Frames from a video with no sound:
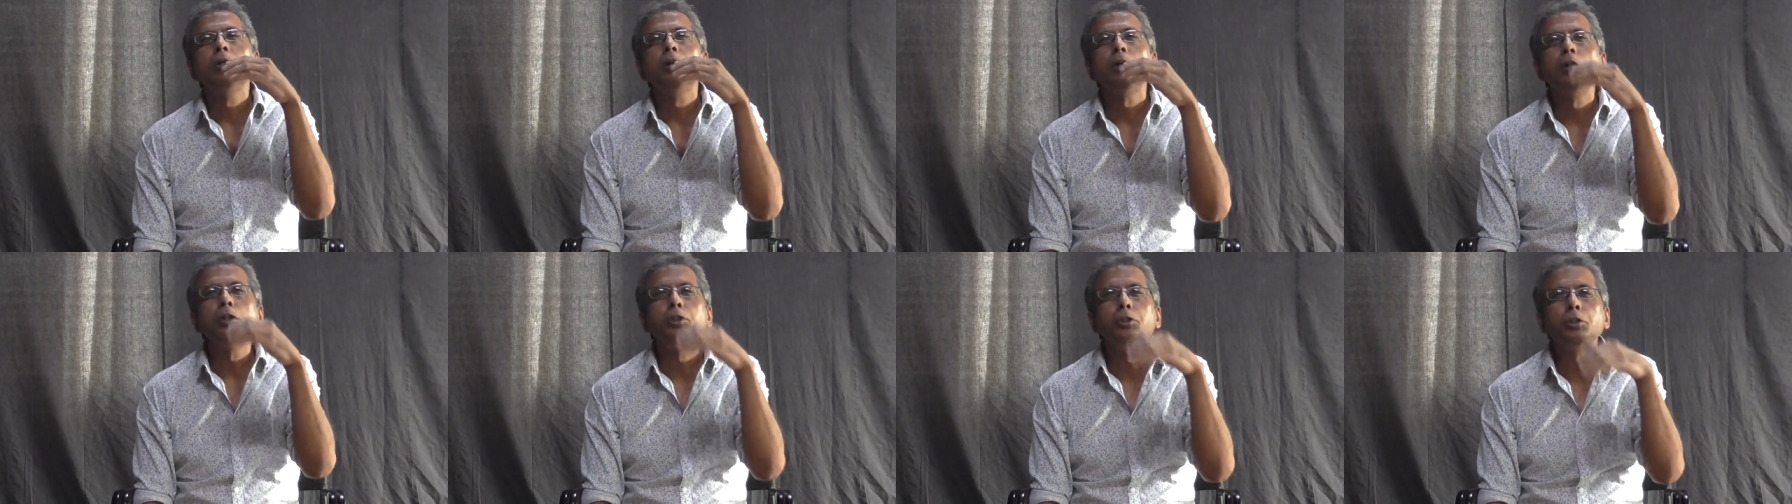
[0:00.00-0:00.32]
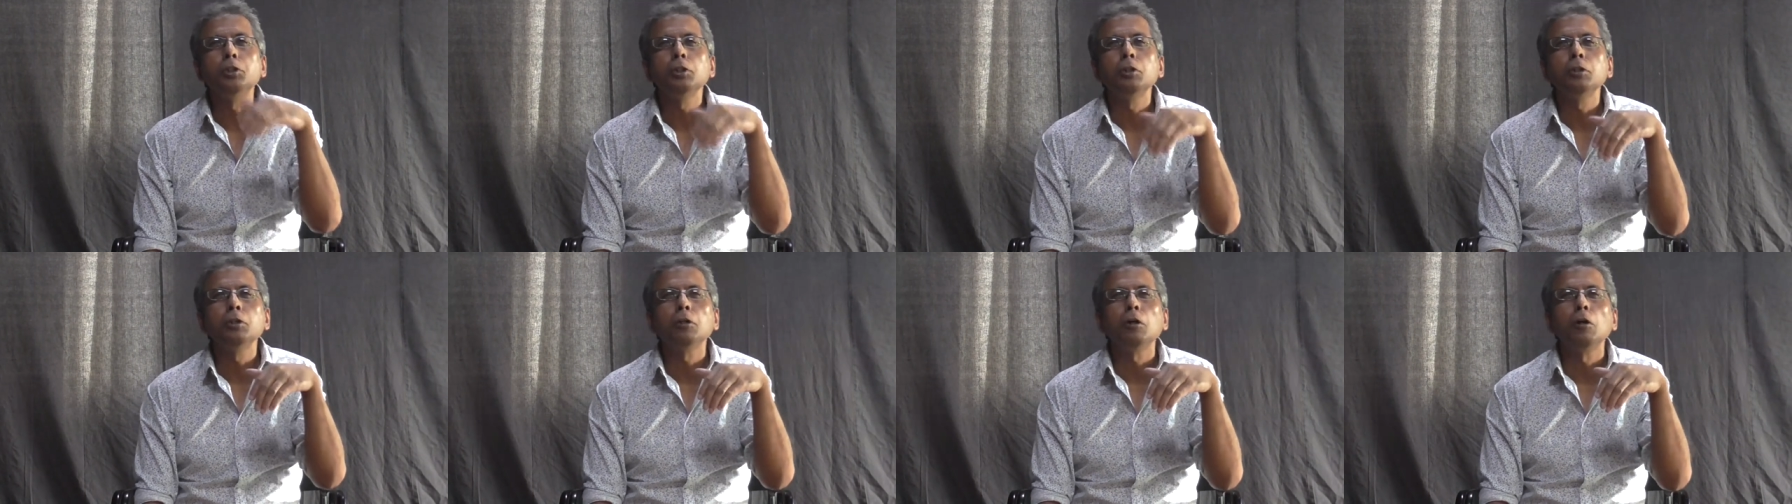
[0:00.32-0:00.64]

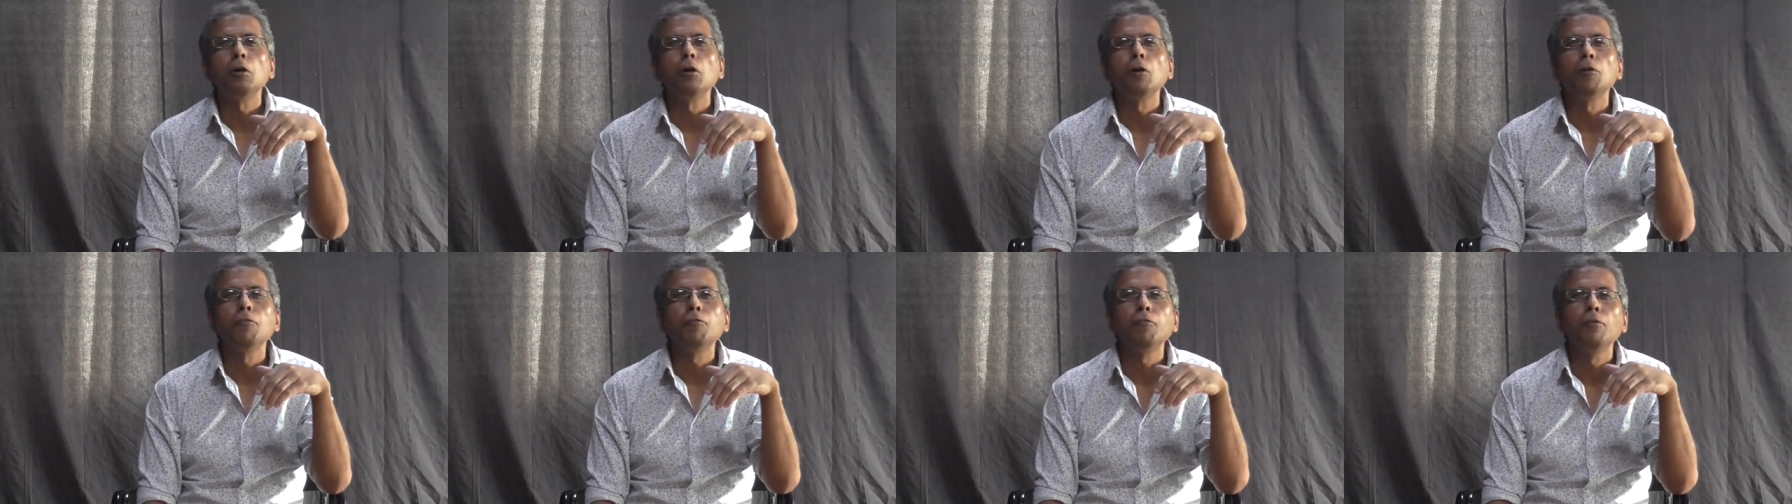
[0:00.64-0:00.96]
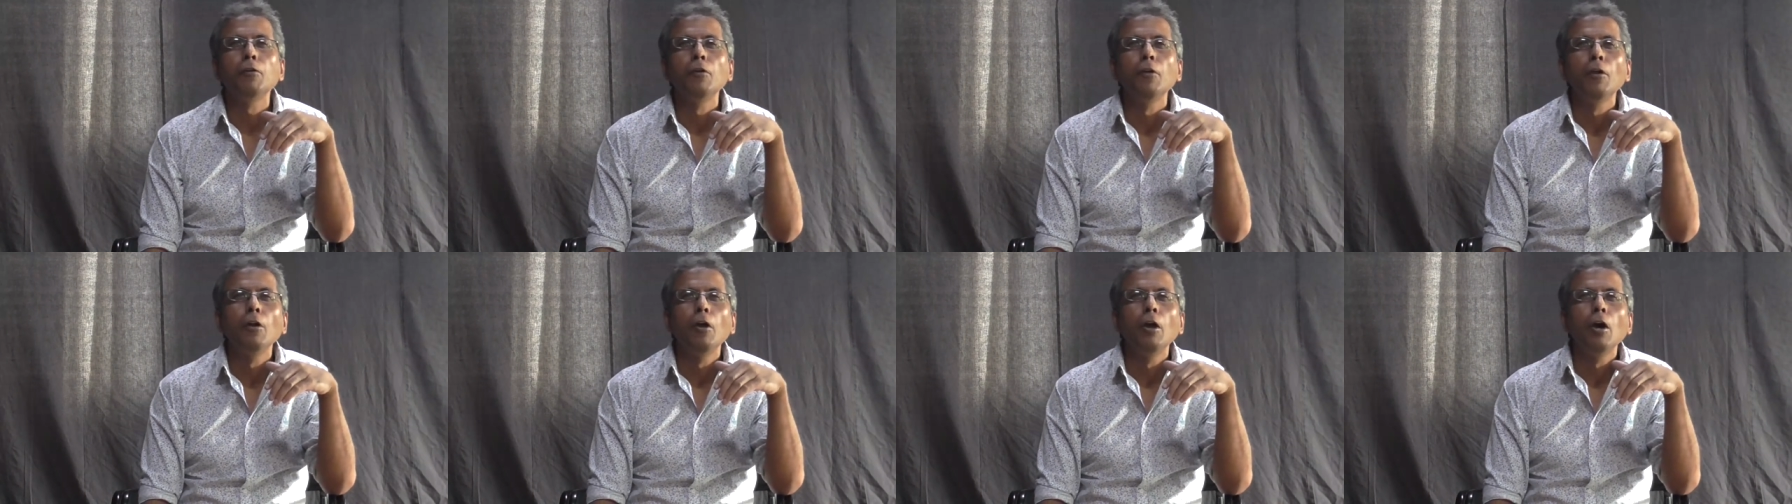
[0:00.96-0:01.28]
culture
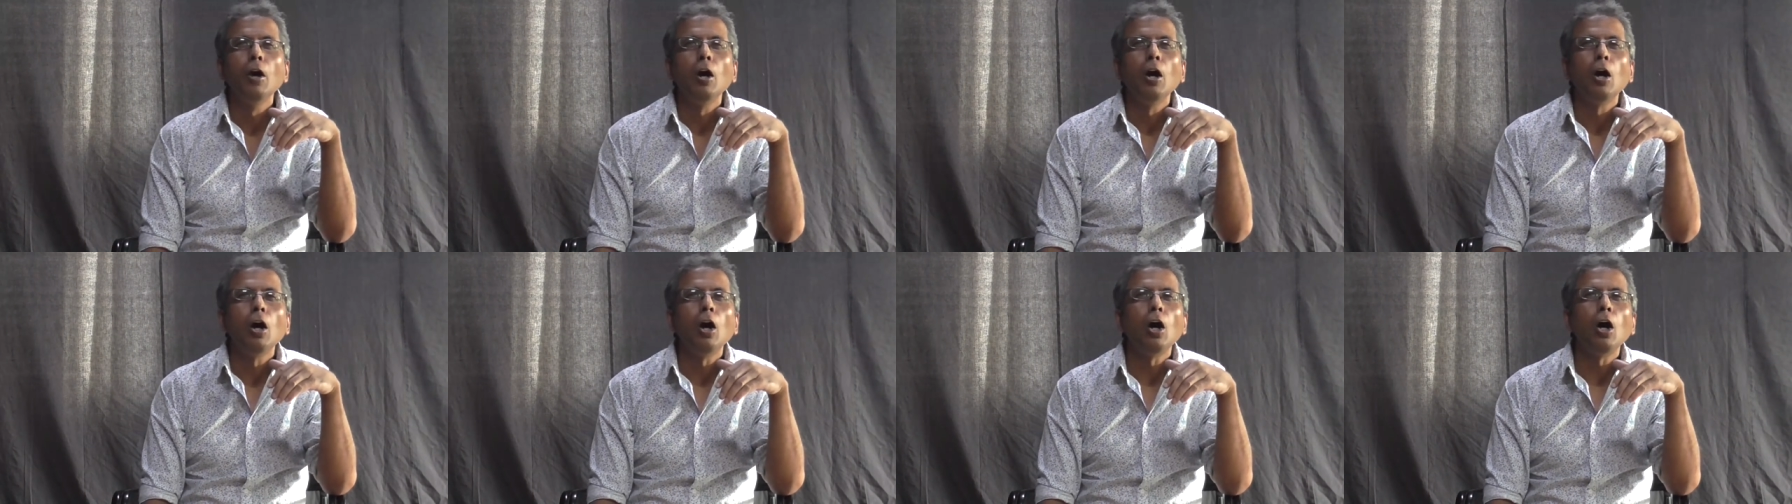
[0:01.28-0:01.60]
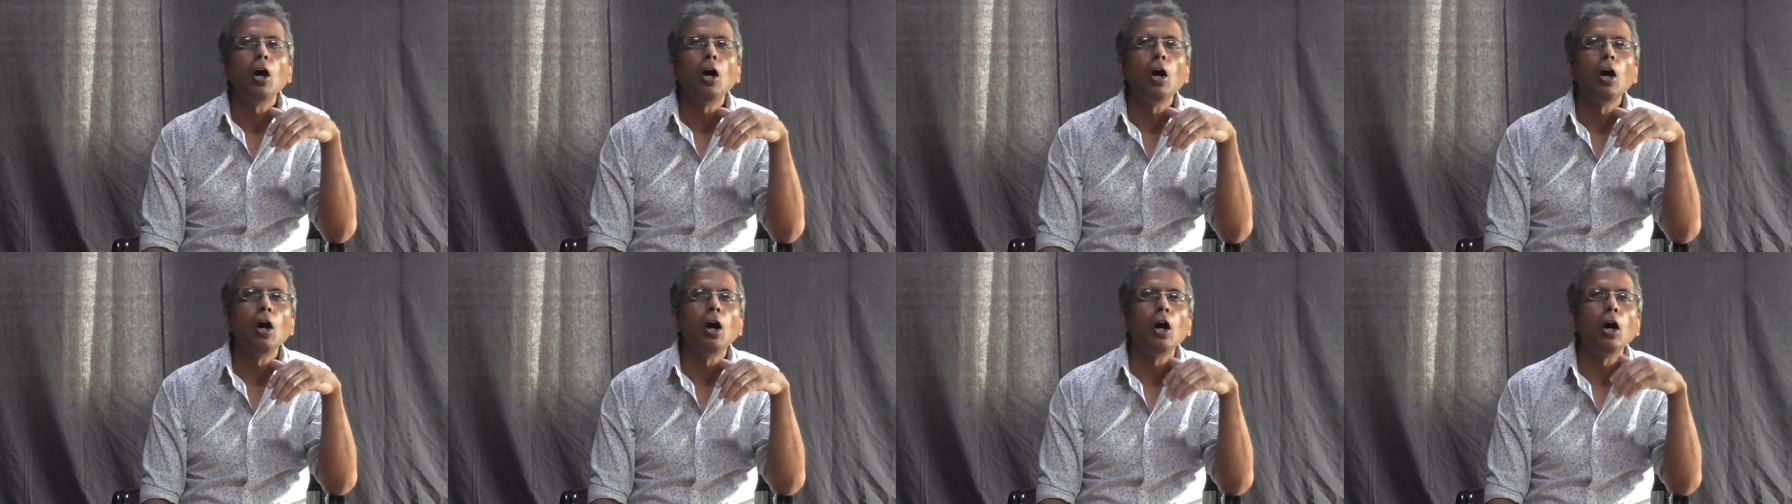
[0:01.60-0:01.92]
of
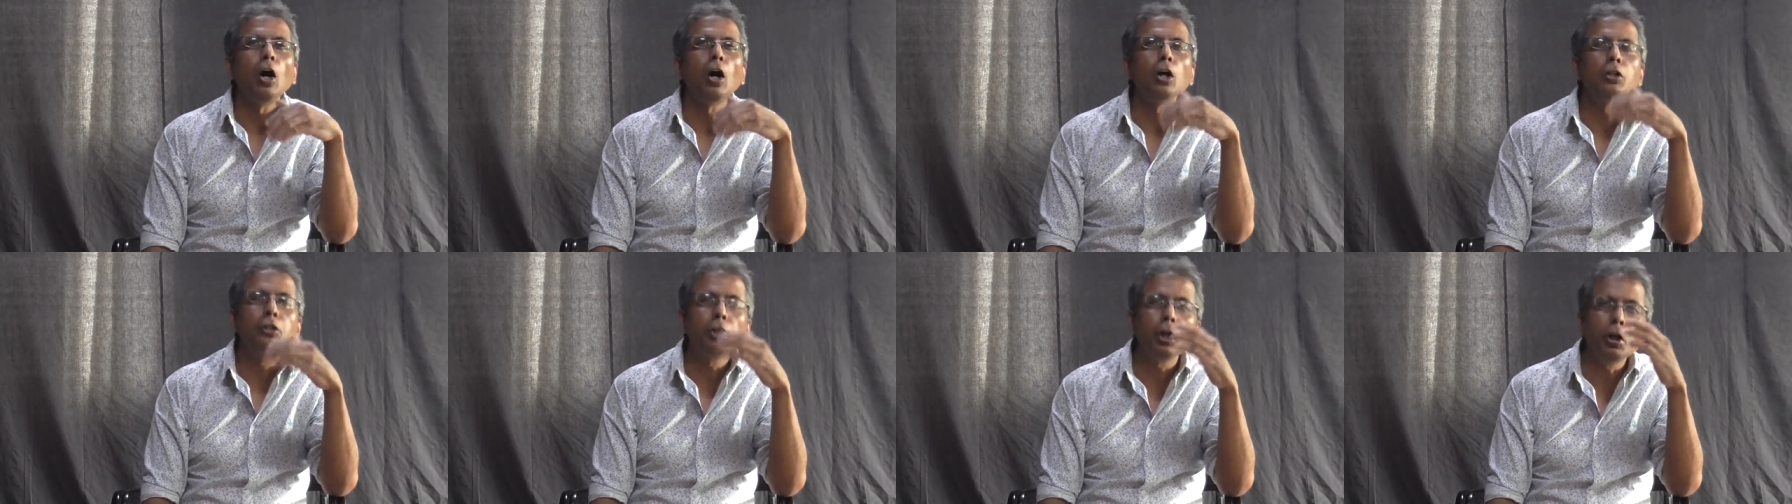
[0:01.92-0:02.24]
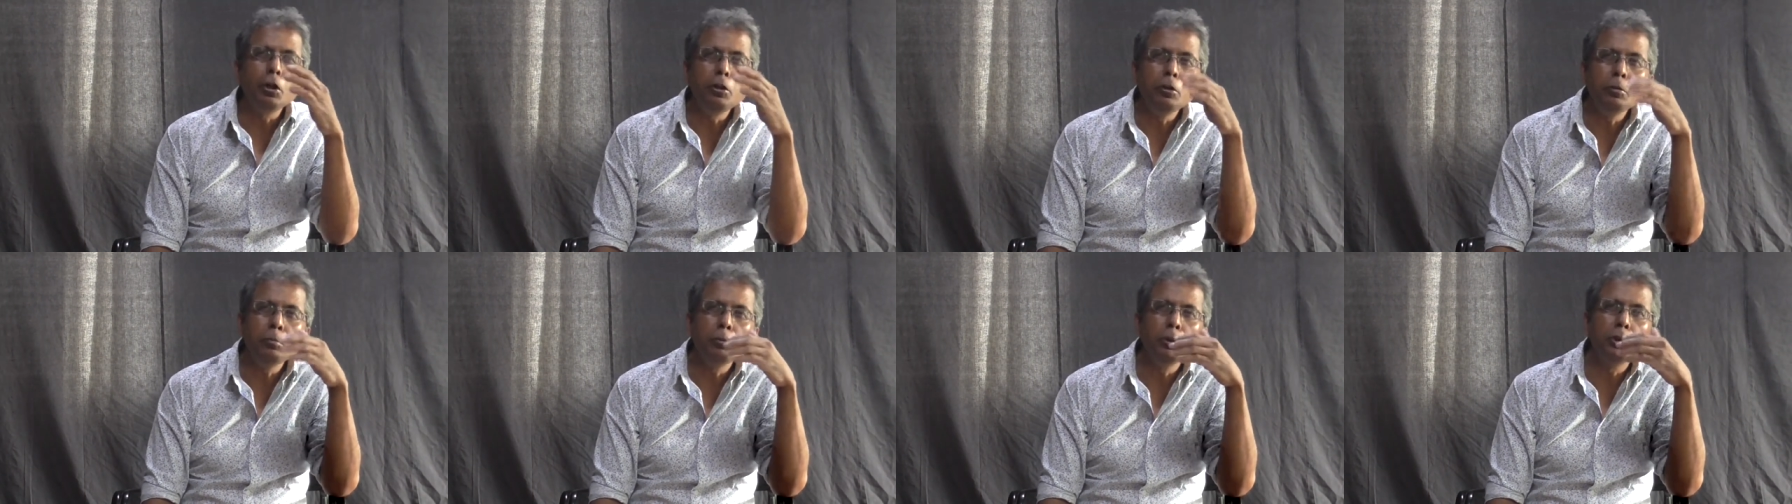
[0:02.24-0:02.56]

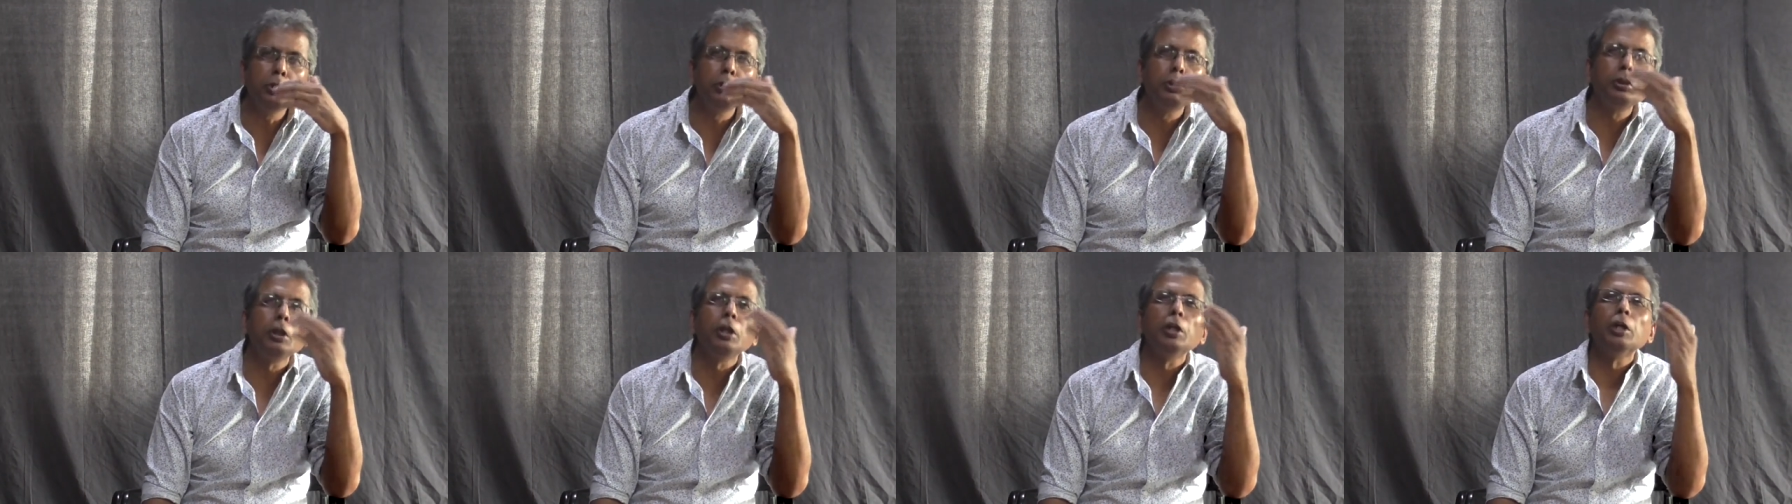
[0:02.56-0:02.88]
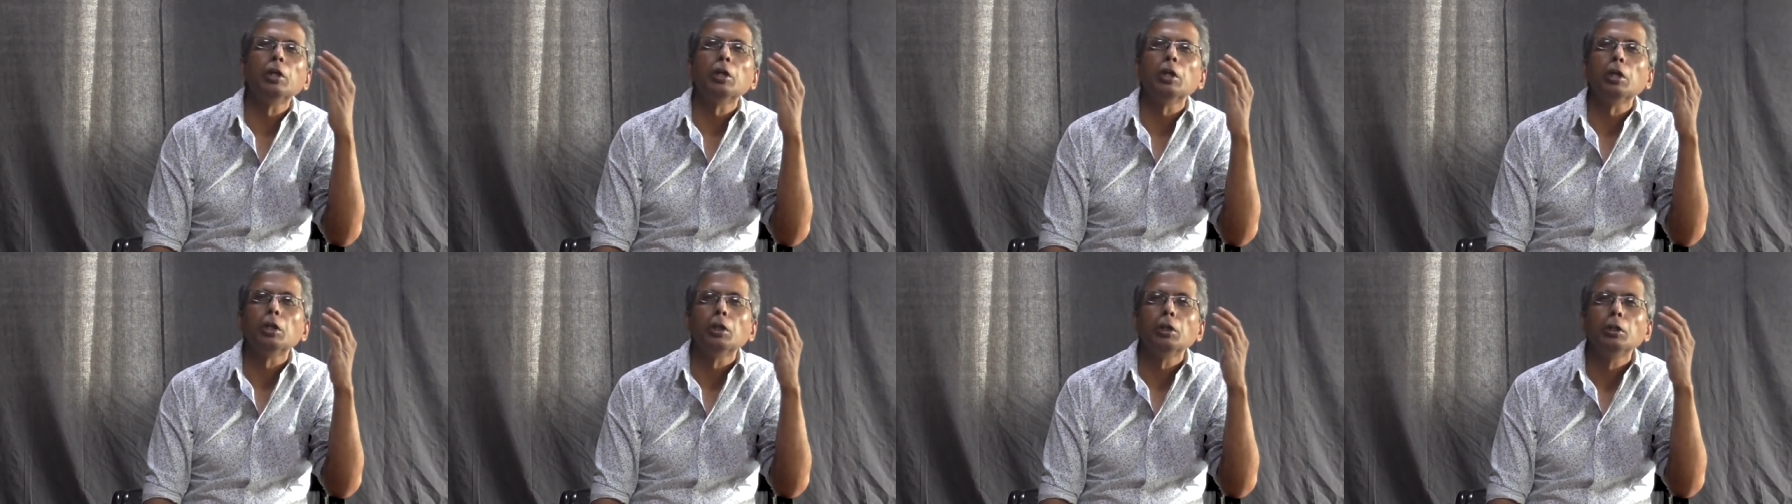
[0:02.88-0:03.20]
autonomous
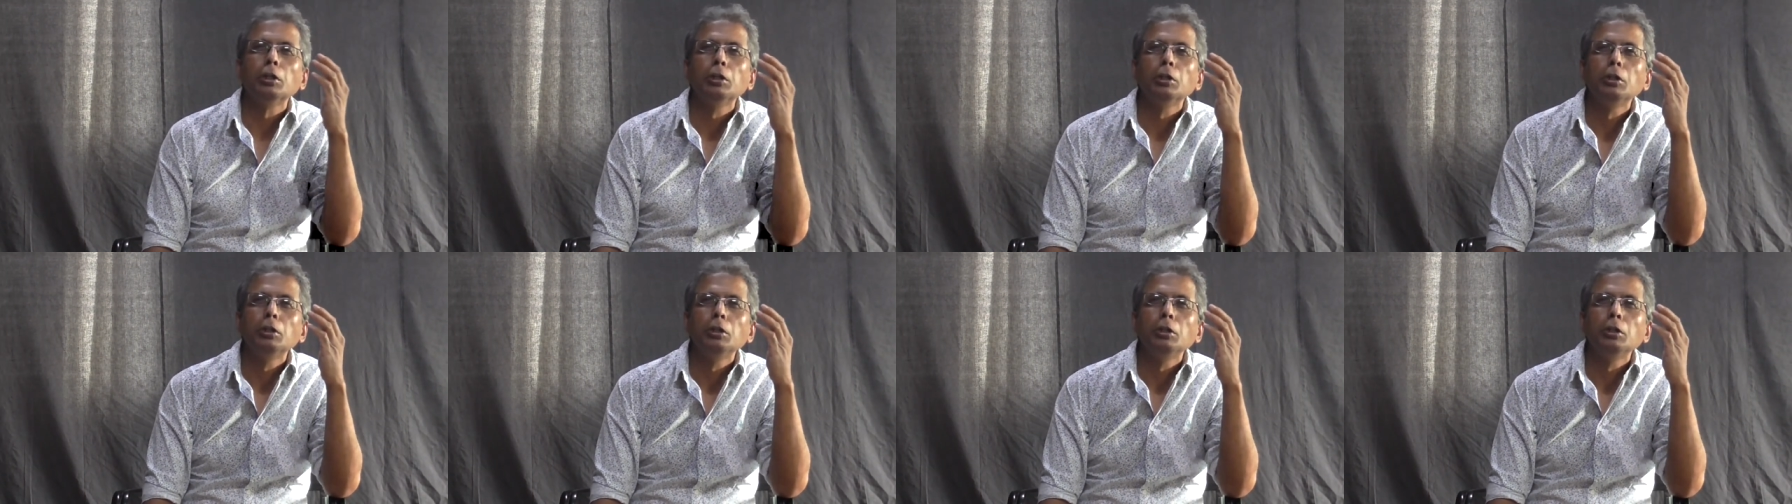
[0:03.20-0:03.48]
thinking,